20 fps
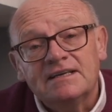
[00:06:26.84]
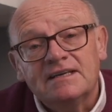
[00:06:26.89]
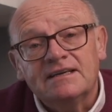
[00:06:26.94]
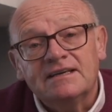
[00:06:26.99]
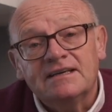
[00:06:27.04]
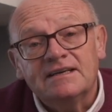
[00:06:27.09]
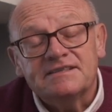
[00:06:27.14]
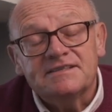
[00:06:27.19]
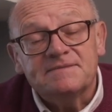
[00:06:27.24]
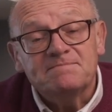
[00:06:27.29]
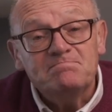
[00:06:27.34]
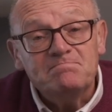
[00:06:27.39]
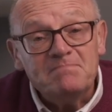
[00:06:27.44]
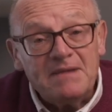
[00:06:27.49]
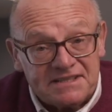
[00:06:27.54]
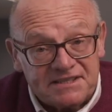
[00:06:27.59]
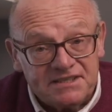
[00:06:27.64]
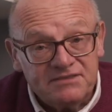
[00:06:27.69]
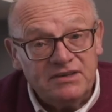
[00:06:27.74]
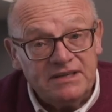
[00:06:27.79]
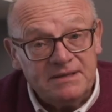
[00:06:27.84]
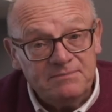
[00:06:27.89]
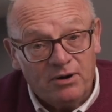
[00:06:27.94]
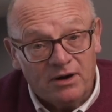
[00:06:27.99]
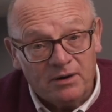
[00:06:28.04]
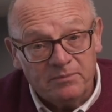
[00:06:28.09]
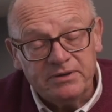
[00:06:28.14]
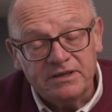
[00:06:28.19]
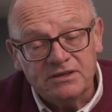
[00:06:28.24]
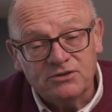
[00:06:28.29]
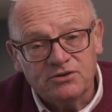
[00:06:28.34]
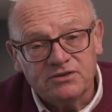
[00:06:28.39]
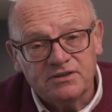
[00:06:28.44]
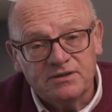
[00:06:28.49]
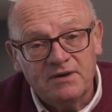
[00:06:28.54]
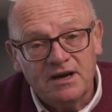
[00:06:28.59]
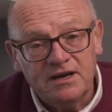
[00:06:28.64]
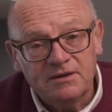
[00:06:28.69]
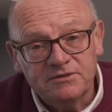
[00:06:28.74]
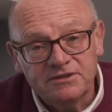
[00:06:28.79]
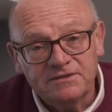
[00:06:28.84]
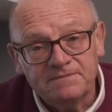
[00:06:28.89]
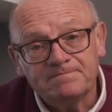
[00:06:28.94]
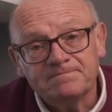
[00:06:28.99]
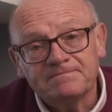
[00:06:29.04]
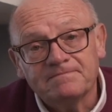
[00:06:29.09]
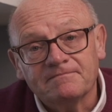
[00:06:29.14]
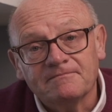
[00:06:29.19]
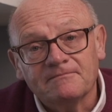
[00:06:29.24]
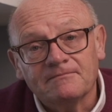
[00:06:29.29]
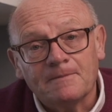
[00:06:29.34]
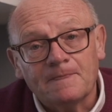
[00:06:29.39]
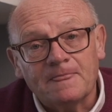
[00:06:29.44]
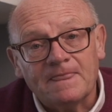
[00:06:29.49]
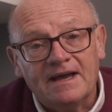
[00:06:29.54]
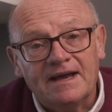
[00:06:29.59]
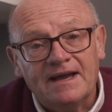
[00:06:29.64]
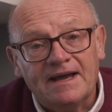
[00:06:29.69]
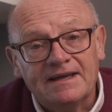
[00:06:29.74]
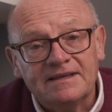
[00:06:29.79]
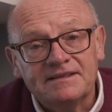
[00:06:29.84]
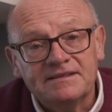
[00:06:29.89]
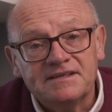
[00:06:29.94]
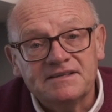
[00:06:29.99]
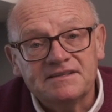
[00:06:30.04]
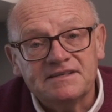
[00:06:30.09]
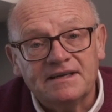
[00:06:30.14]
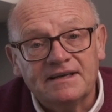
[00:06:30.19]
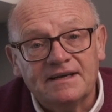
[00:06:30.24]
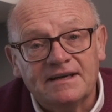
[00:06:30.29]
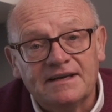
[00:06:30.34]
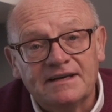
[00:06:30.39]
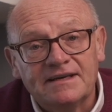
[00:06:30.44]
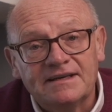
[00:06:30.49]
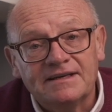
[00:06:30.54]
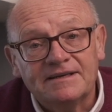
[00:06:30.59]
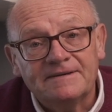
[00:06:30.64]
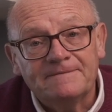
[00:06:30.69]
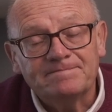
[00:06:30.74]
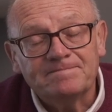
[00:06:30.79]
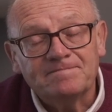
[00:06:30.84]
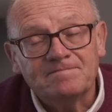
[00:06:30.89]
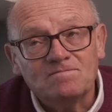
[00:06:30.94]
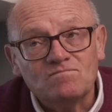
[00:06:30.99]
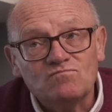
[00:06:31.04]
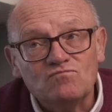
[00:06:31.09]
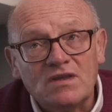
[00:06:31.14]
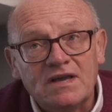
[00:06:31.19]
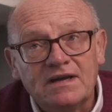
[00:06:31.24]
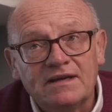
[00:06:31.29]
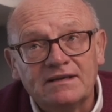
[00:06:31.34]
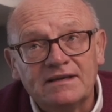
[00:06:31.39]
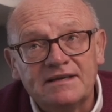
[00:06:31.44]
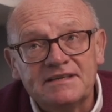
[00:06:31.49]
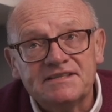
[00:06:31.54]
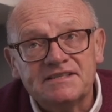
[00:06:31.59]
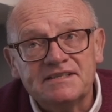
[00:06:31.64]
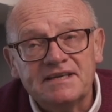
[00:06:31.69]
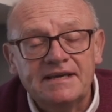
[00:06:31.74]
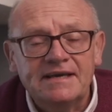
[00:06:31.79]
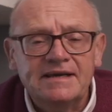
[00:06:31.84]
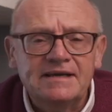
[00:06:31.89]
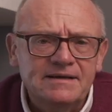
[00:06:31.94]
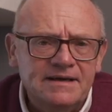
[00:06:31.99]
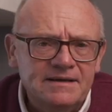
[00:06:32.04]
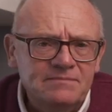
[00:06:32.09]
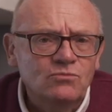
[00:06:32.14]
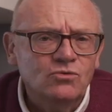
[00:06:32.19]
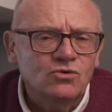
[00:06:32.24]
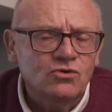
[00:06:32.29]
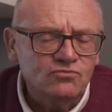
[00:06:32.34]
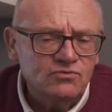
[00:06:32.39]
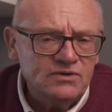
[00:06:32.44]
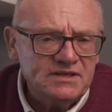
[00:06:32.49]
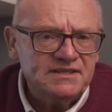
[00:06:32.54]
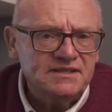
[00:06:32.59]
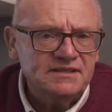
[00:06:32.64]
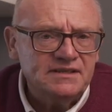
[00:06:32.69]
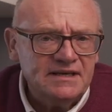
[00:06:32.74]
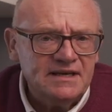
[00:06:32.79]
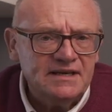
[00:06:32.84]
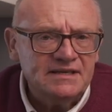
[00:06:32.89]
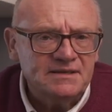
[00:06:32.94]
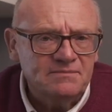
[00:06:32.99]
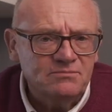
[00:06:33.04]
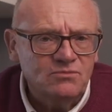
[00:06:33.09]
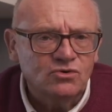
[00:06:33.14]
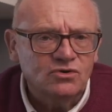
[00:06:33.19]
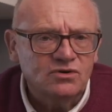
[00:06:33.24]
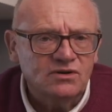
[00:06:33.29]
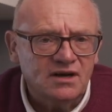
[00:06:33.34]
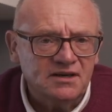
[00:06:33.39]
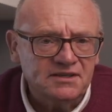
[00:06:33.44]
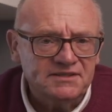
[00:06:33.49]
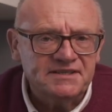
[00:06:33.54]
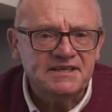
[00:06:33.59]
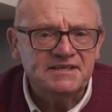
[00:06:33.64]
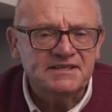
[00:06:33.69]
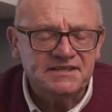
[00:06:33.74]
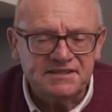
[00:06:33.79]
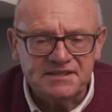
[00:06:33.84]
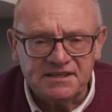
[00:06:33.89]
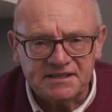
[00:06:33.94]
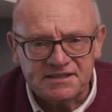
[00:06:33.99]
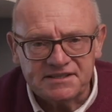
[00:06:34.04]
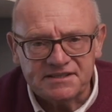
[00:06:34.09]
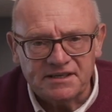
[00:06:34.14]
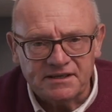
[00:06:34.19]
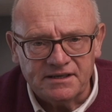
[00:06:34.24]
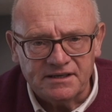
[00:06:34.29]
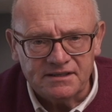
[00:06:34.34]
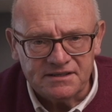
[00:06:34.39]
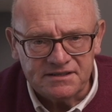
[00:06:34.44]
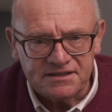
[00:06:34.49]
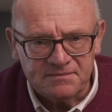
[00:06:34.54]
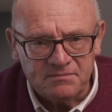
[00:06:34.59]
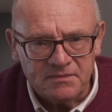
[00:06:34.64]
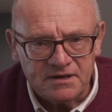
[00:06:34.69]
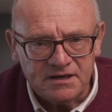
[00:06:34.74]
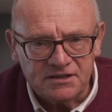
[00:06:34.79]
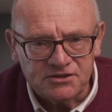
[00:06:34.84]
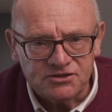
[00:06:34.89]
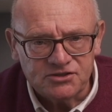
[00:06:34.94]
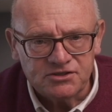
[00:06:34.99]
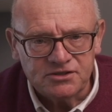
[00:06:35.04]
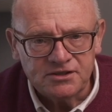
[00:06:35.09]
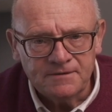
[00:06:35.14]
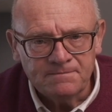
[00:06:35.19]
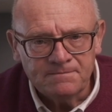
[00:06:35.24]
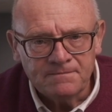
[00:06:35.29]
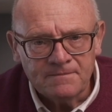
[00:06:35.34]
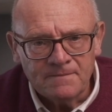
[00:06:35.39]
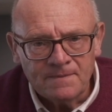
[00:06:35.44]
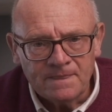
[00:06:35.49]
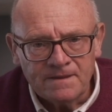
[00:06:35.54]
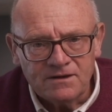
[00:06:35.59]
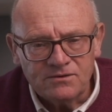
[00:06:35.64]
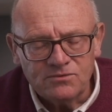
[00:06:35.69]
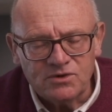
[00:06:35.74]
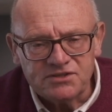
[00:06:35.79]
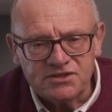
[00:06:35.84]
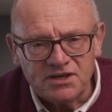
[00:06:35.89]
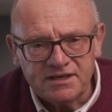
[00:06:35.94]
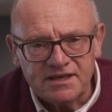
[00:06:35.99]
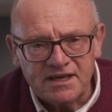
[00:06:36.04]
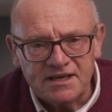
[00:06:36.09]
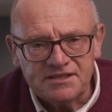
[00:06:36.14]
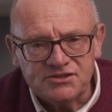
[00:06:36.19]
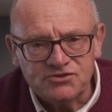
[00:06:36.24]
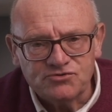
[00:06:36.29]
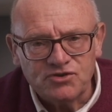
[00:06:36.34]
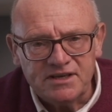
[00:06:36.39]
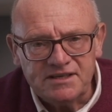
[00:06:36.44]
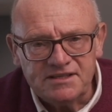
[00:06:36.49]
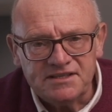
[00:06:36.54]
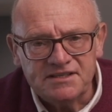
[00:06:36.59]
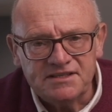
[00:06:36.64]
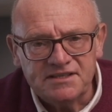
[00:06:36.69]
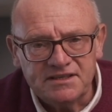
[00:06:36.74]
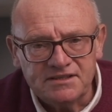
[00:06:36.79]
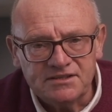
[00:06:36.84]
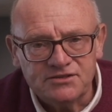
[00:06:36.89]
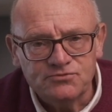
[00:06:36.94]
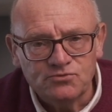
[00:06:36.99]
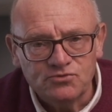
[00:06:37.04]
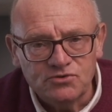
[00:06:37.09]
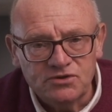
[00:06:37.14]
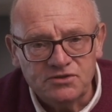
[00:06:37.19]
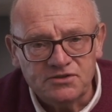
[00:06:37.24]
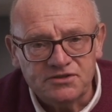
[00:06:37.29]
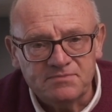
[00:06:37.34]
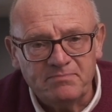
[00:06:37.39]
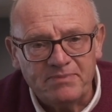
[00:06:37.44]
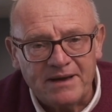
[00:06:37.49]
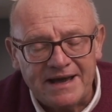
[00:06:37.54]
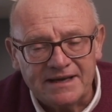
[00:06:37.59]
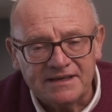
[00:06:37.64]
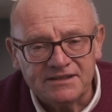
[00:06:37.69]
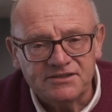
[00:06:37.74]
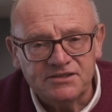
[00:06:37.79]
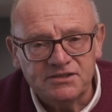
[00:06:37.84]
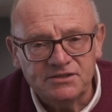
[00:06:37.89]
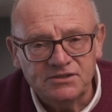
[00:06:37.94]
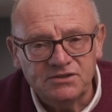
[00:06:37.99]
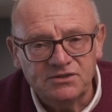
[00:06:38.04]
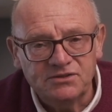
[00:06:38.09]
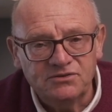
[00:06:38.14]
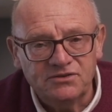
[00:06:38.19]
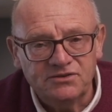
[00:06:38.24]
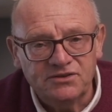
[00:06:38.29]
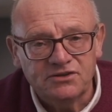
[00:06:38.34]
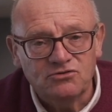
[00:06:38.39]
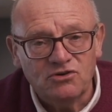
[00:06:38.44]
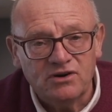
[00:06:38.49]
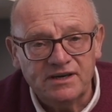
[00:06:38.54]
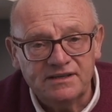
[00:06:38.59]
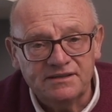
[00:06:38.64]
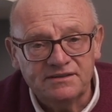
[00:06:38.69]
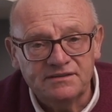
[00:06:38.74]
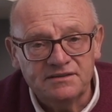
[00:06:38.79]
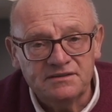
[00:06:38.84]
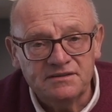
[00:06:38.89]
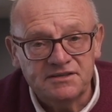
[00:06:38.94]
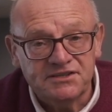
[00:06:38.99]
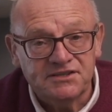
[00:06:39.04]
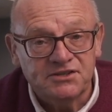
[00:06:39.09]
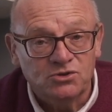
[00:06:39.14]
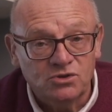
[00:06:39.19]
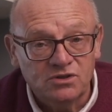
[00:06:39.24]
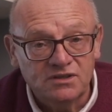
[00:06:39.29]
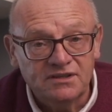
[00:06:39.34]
It's massively popular at the moment, and uh, let's say in, in more recent years, a more artistic style has emerged, which I guess traces its roots back to the great Saul